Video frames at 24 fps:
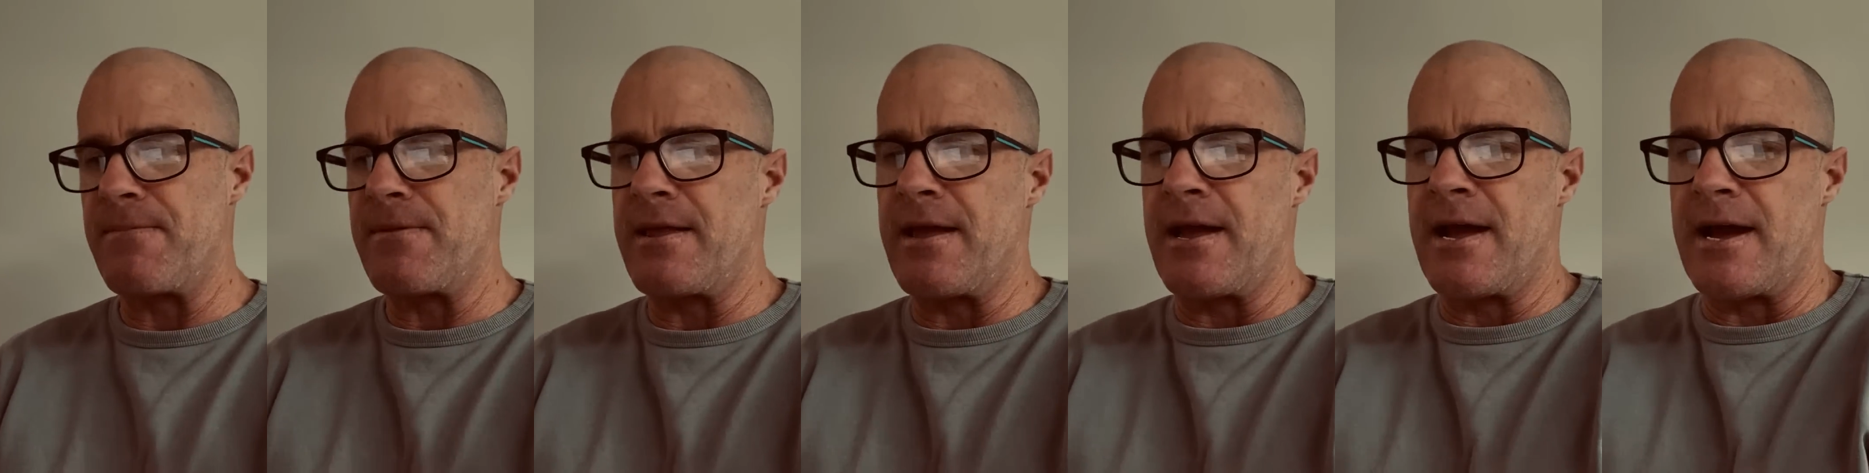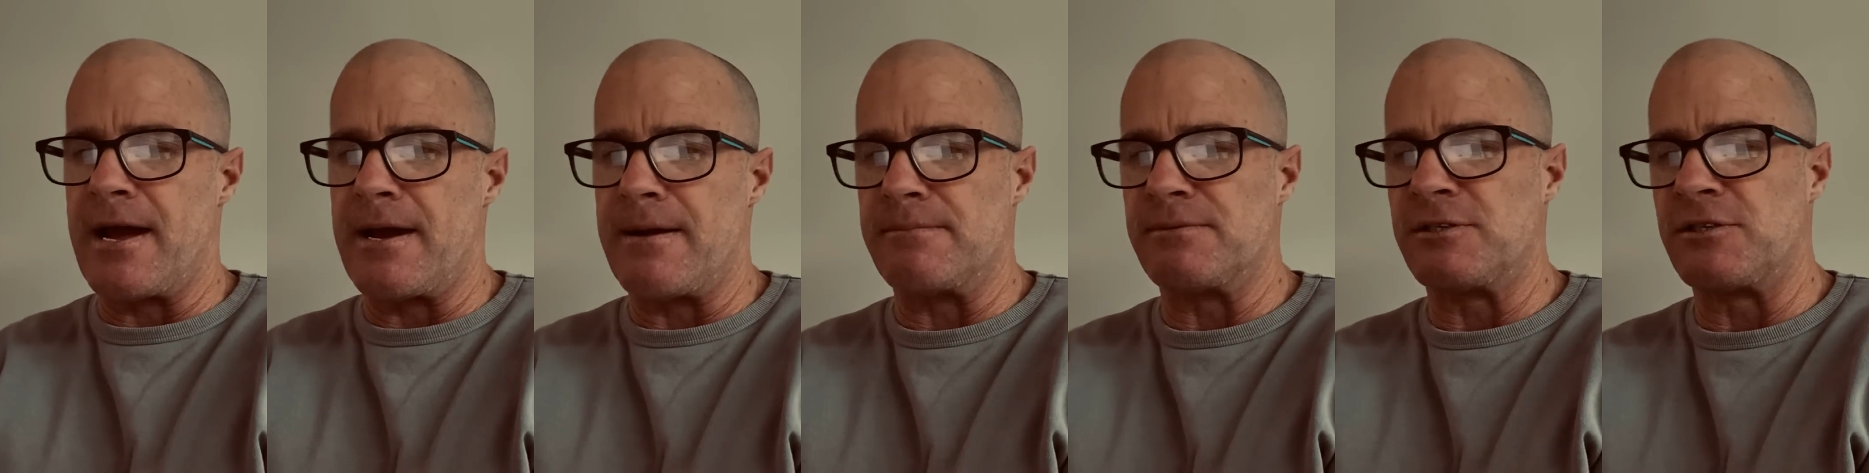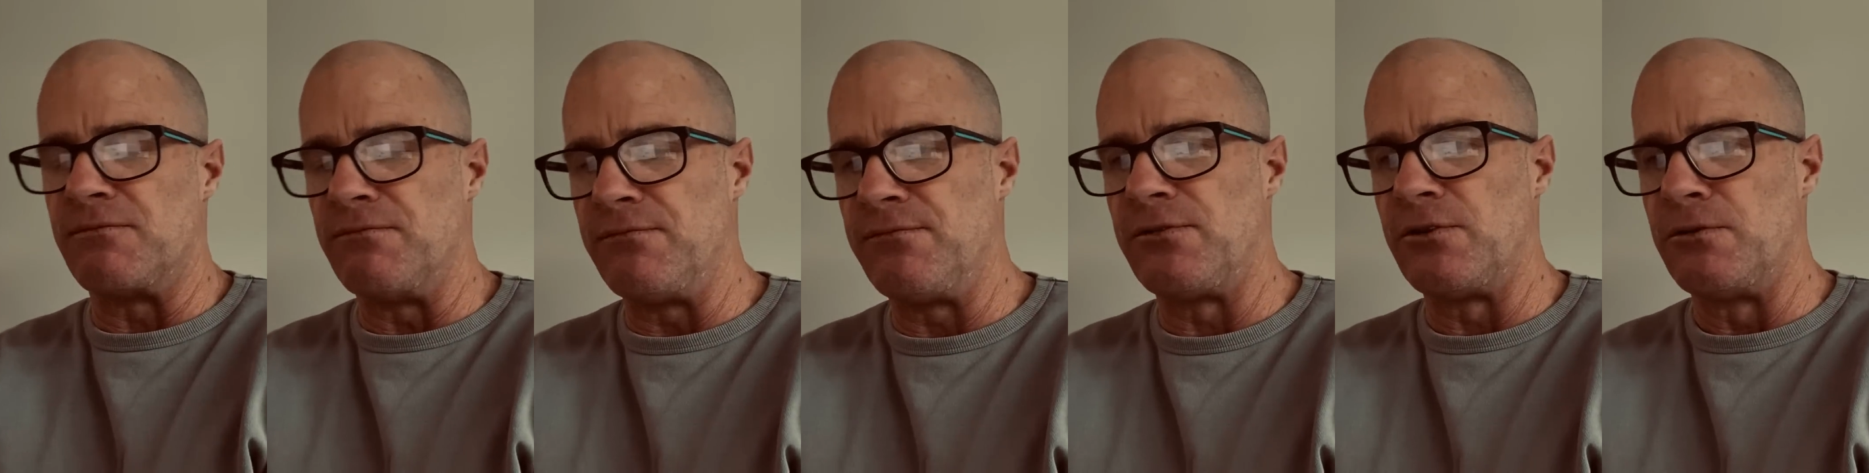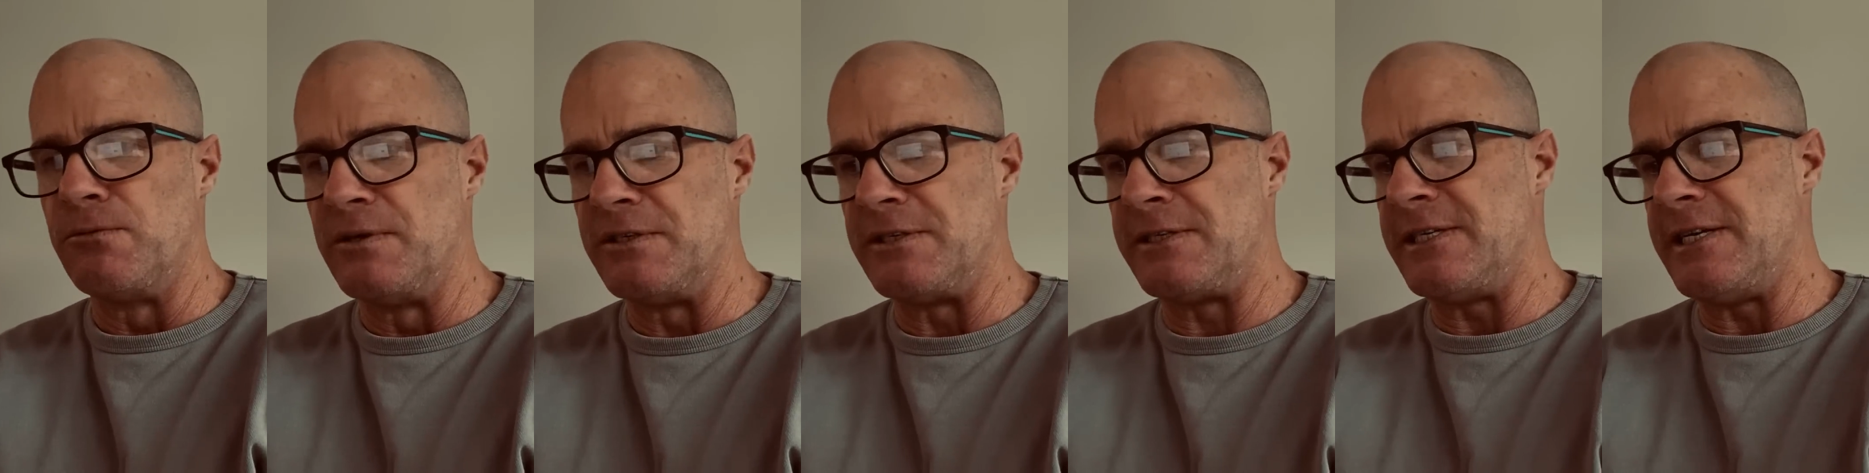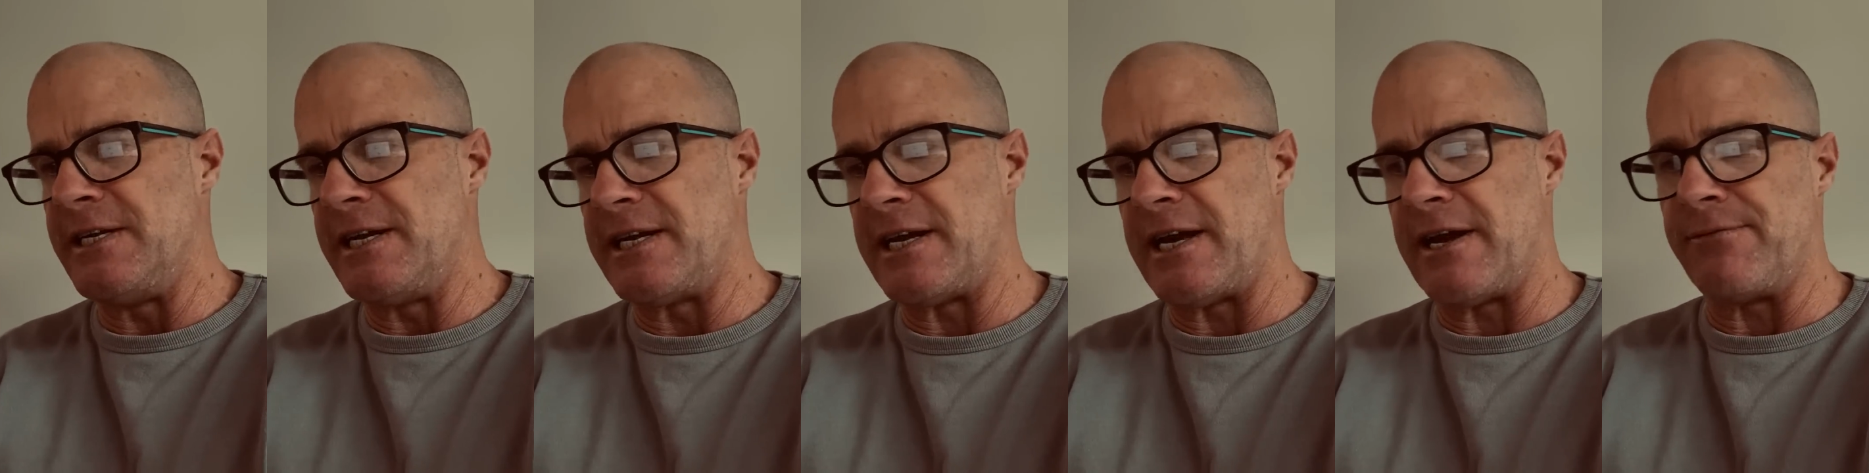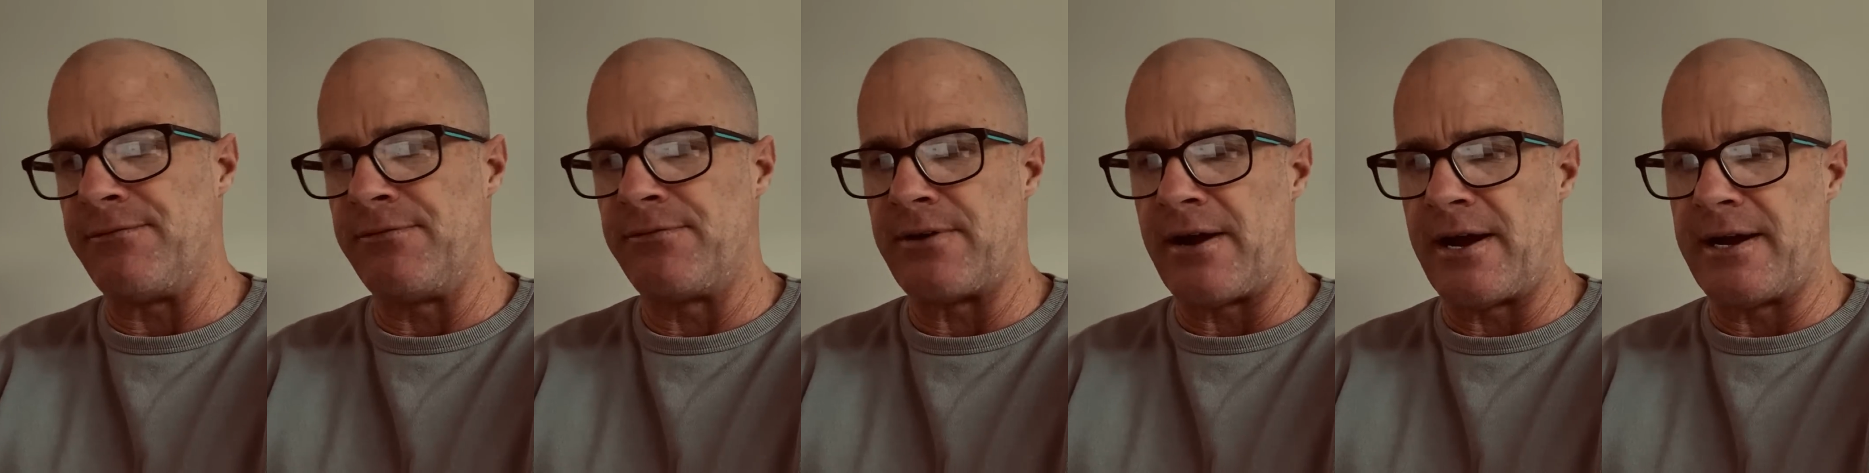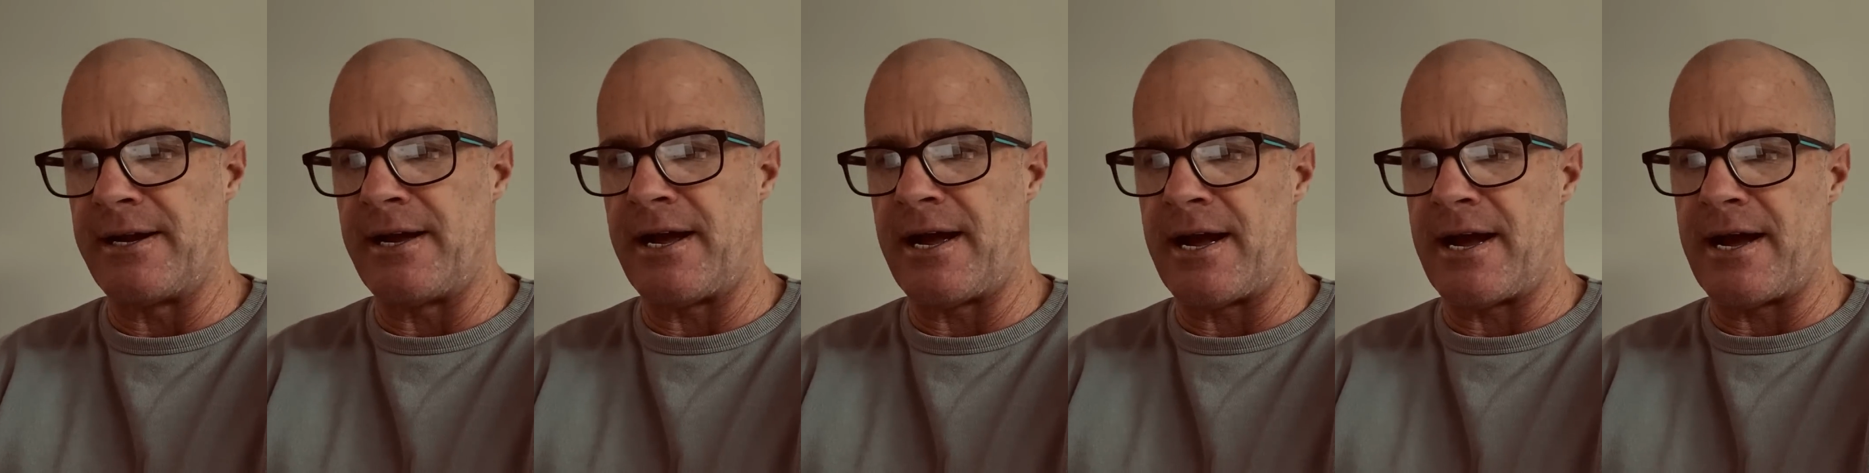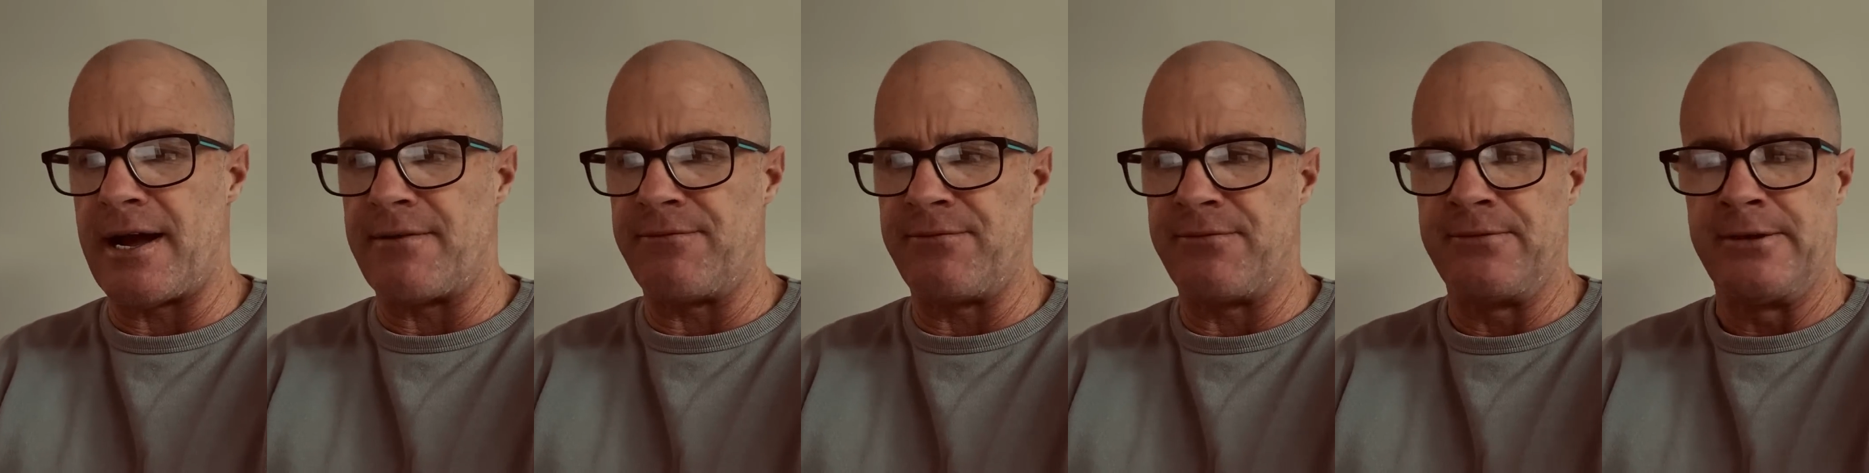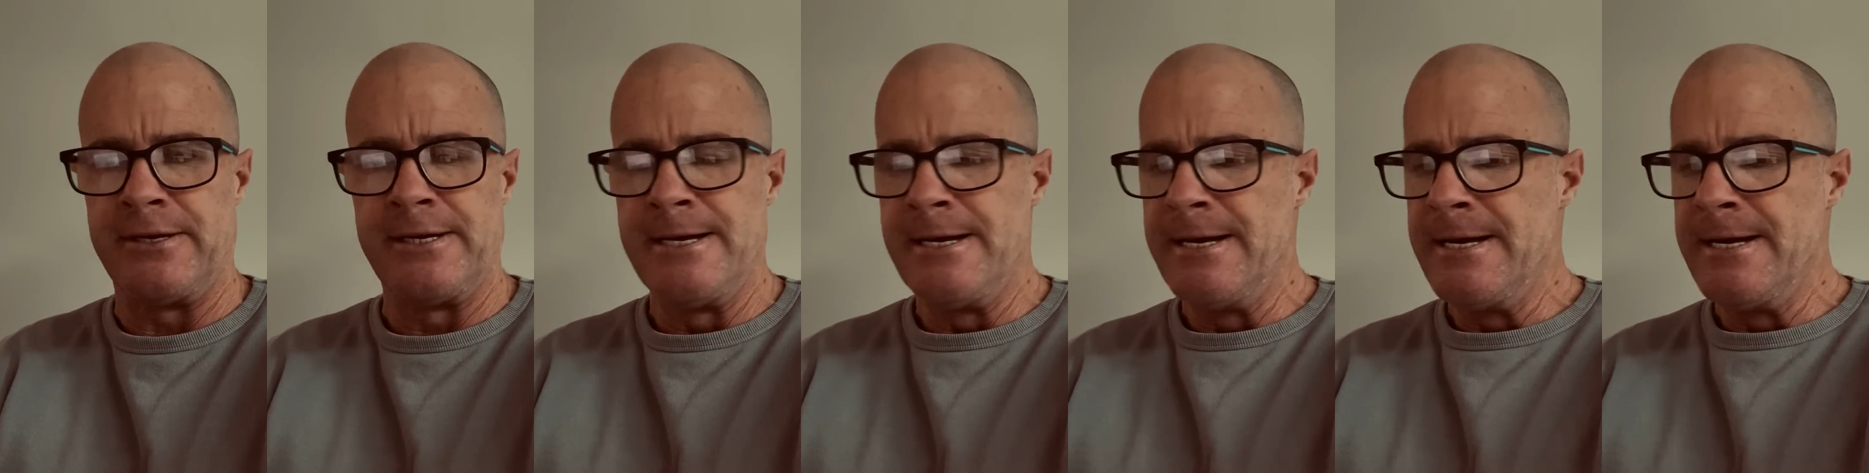some fluency in our front half.